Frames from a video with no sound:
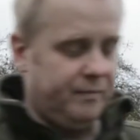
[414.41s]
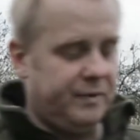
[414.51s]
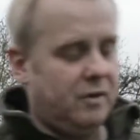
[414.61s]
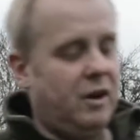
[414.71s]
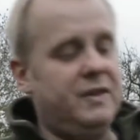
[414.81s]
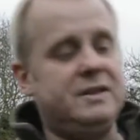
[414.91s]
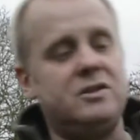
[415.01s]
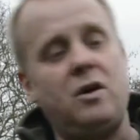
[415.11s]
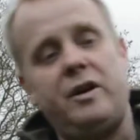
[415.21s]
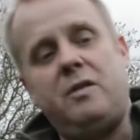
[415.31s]
Right, this has
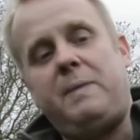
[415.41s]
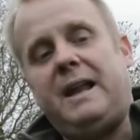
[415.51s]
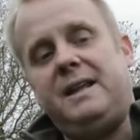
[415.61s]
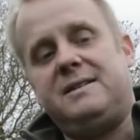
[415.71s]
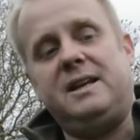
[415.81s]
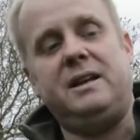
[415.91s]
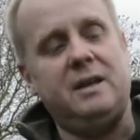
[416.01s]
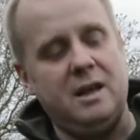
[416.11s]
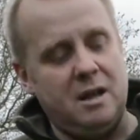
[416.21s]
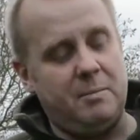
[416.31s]
got no pellets in,
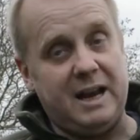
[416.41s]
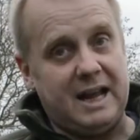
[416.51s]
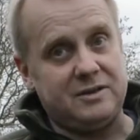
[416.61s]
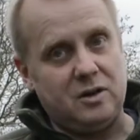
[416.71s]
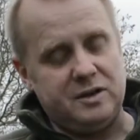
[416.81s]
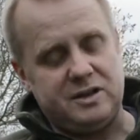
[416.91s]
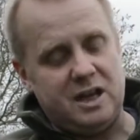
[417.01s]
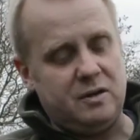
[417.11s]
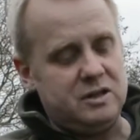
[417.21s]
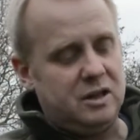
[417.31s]
but it has got
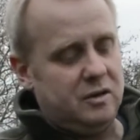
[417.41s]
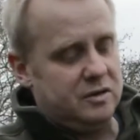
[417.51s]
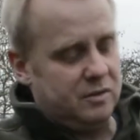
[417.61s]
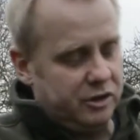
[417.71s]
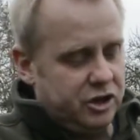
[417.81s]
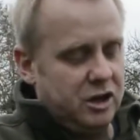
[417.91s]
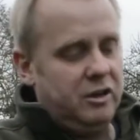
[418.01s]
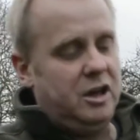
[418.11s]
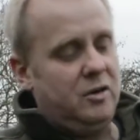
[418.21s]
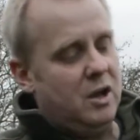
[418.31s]
CO2, so I'll show
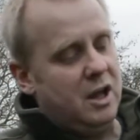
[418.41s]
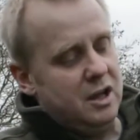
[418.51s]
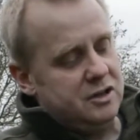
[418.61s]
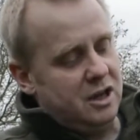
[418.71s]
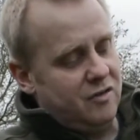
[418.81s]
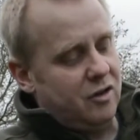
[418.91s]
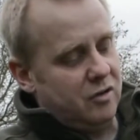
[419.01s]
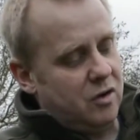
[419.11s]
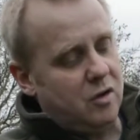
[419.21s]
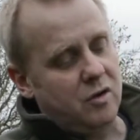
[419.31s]
you. So you've got
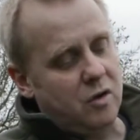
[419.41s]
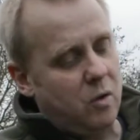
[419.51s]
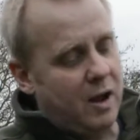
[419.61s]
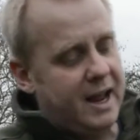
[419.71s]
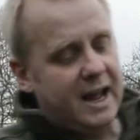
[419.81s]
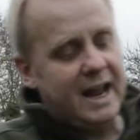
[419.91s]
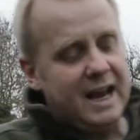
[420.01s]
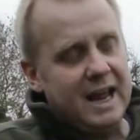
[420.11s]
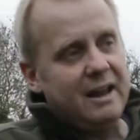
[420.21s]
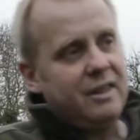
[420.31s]
quite a
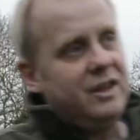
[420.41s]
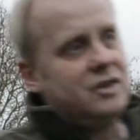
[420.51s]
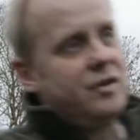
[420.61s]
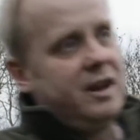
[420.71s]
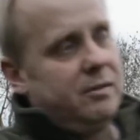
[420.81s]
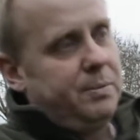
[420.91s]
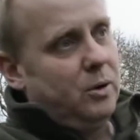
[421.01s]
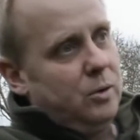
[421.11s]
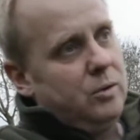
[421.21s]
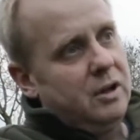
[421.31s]
lengthy trigger pull